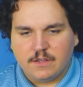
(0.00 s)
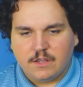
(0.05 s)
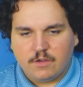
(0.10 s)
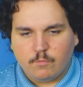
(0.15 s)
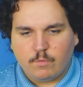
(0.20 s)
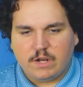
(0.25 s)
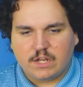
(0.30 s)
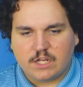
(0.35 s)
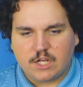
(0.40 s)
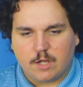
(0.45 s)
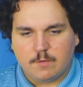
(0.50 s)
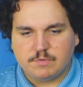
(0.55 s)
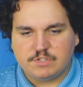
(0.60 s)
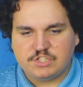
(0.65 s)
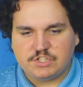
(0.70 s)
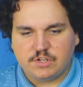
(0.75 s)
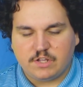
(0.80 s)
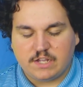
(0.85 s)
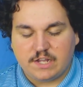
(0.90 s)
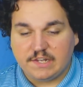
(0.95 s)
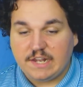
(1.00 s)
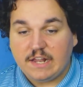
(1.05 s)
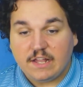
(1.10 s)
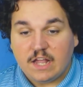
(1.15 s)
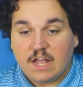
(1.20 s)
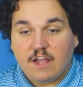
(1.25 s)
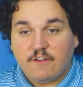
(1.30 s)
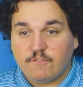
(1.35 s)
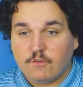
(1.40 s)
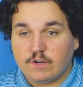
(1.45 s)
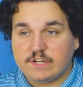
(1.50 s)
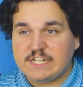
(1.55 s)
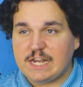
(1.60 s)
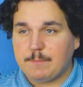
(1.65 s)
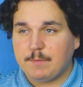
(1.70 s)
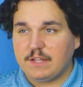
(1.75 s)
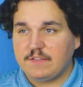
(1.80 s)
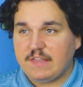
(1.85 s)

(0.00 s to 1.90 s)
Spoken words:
when it comes to, because like, for example,